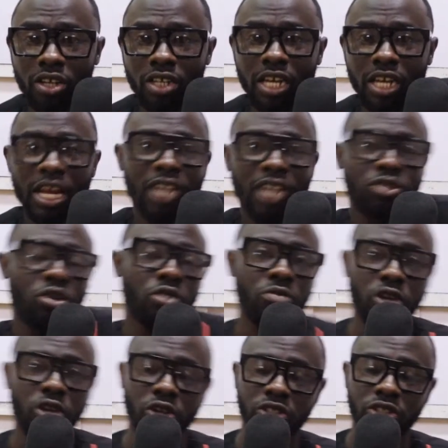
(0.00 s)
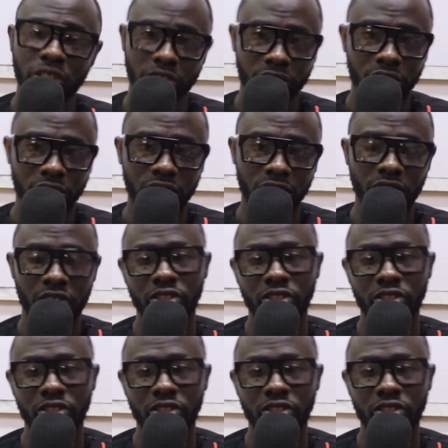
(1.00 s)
That's going to be your section